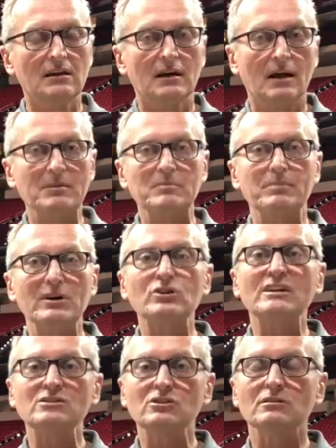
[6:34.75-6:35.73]
I mean,
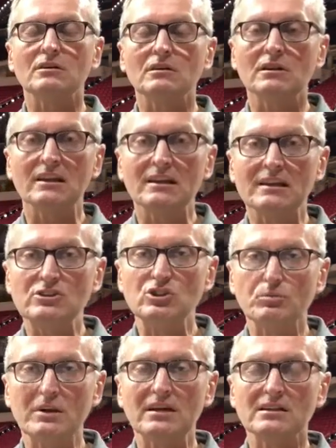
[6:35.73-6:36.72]
buildings are a little easier
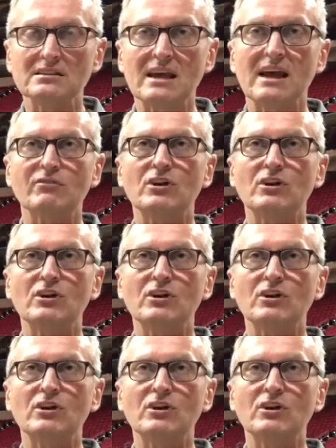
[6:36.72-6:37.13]
because they have